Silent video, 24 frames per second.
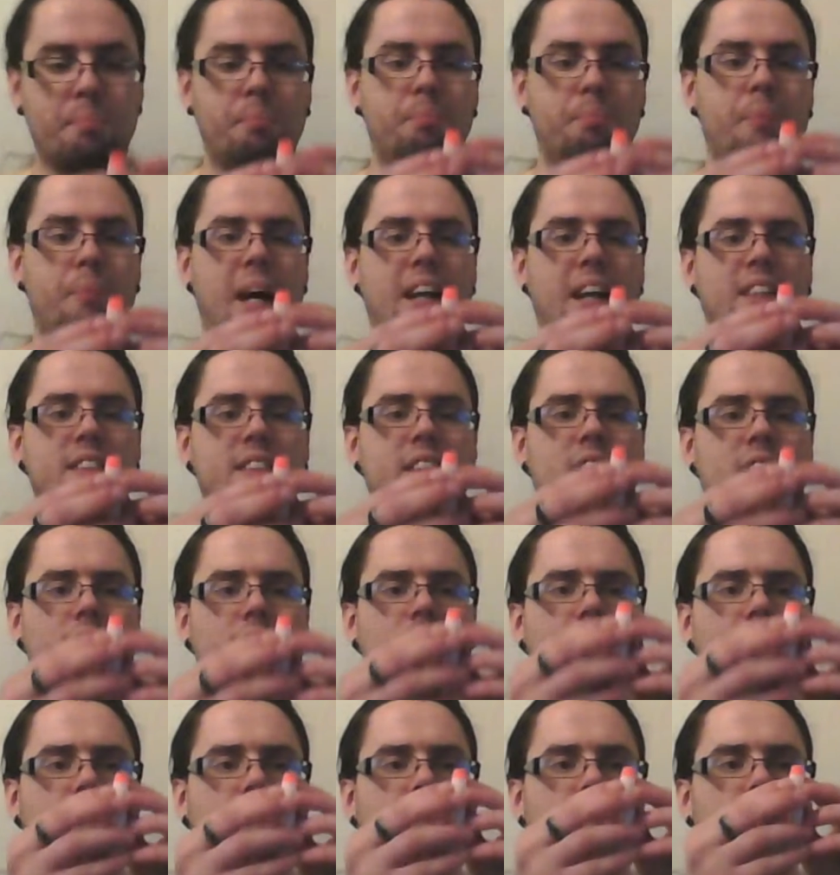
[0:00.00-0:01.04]
back
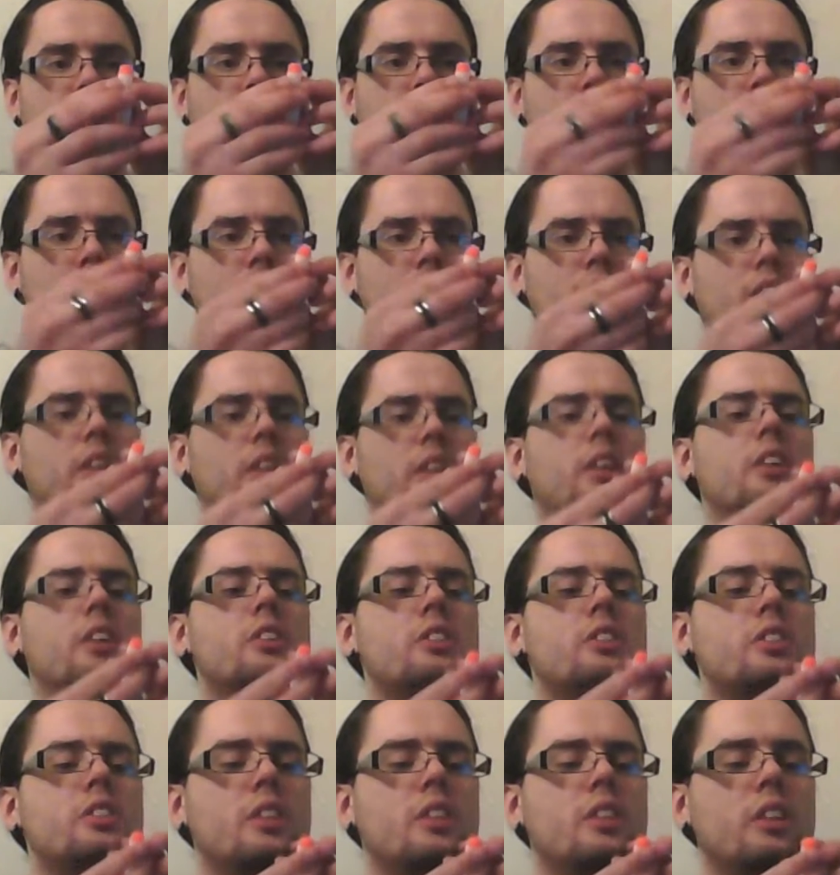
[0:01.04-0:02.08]
side,
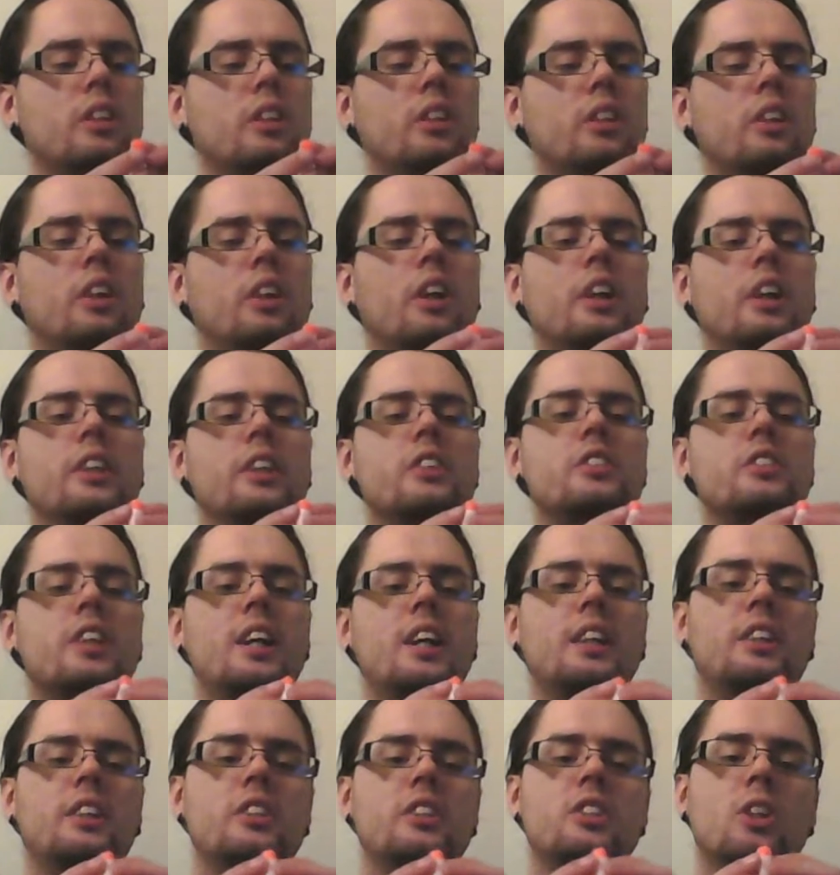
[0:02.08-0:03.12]
or on the
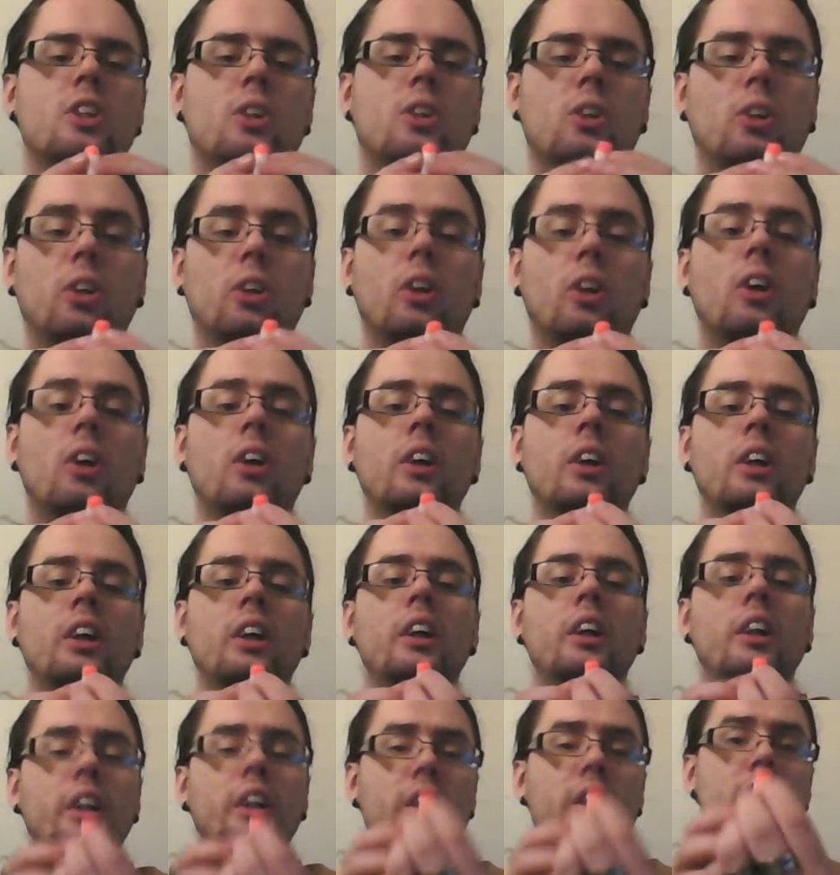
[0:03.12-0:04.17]
side, because the hole
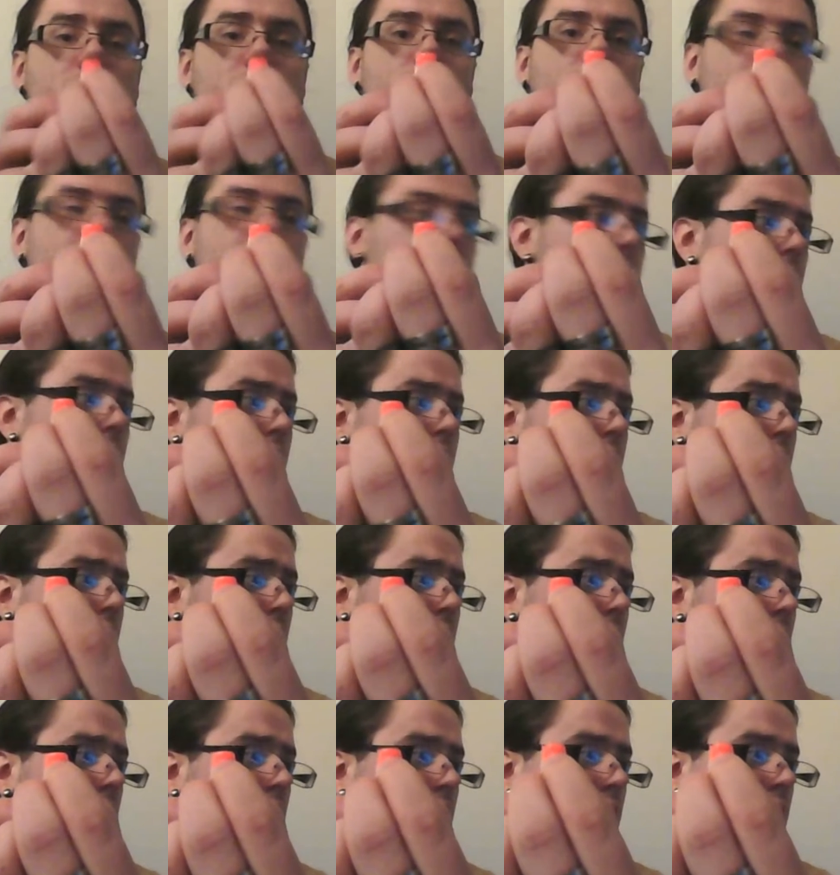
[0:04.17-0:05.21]
is right there
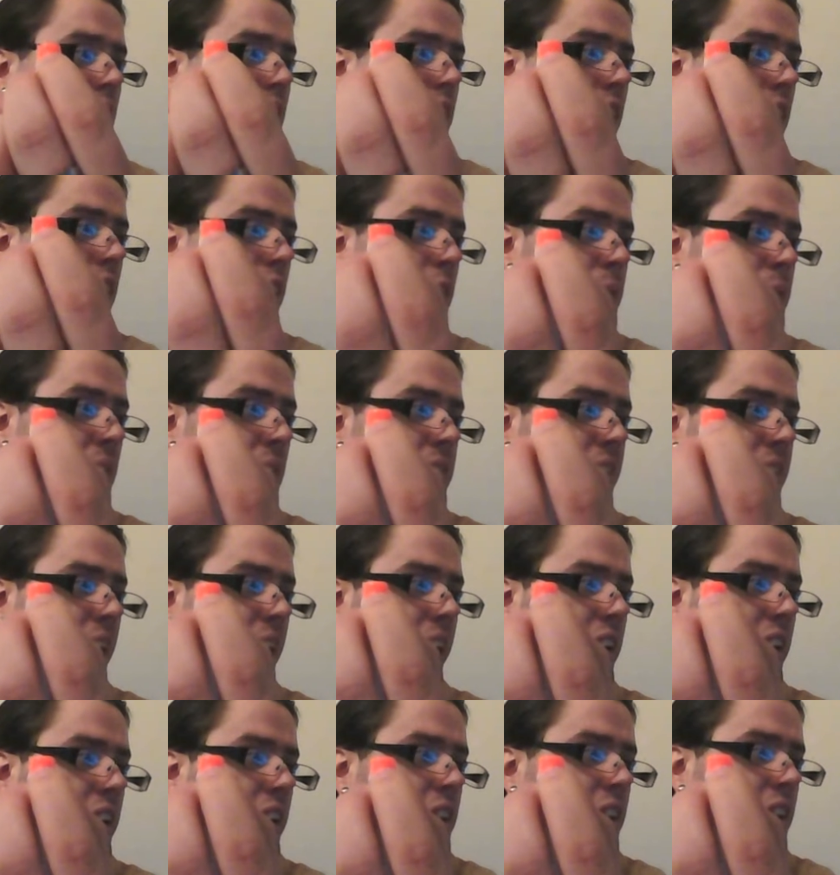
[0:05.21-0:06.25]
where my
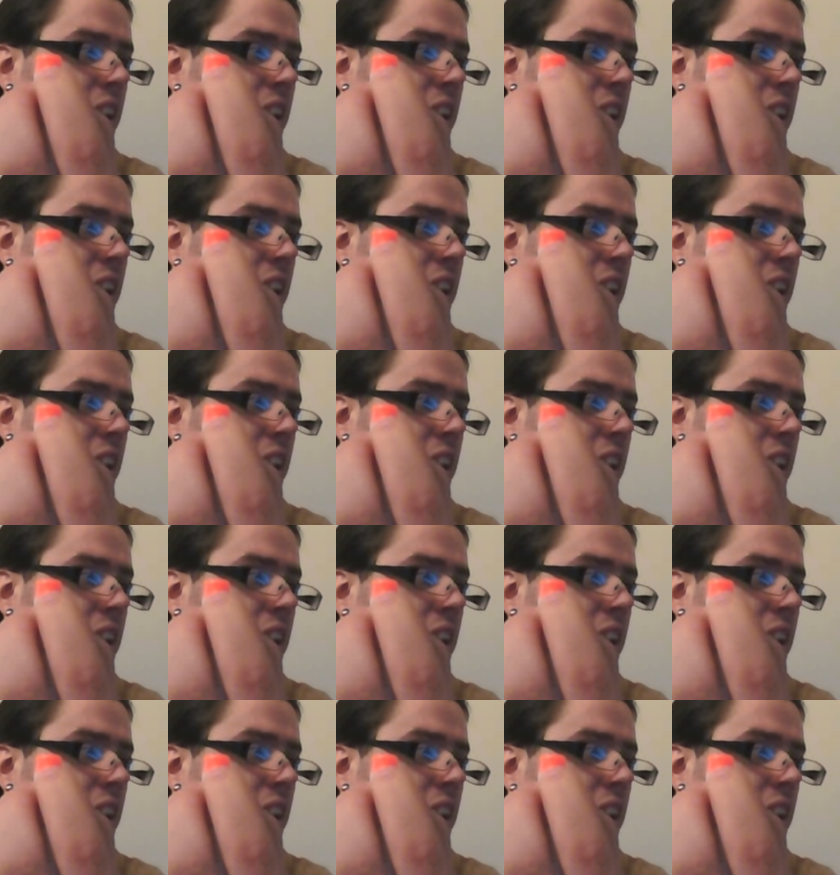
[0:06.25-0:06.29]
finger is. I